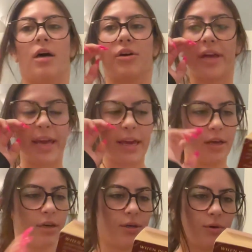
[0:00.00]
Okay,
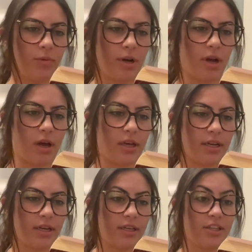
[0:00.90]
we're
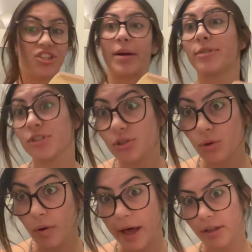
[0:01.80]
on chapter
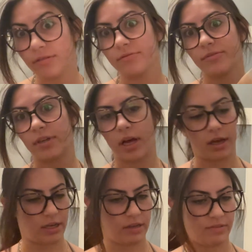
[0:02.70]
12
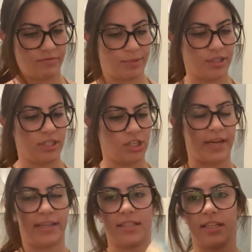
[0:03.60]
of Percy
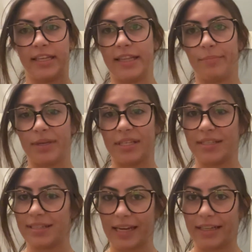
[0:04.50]
Jackson and the Olympians,
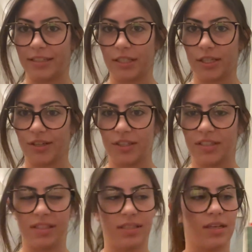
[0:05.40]
the Titan's
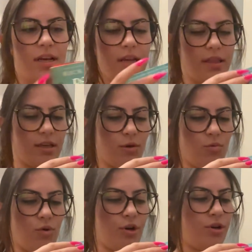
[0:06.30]
Curse. I think
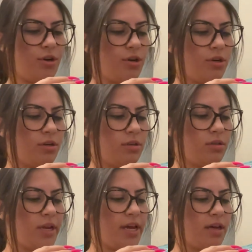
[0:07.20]
we're,
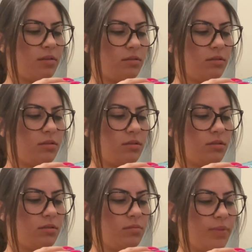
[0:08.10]
yeah,
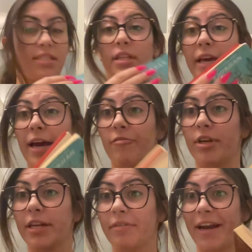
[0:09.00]
basically halfway
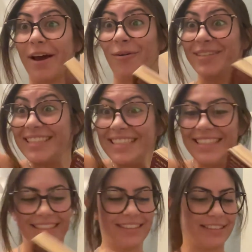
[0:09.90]
done right now. Yee.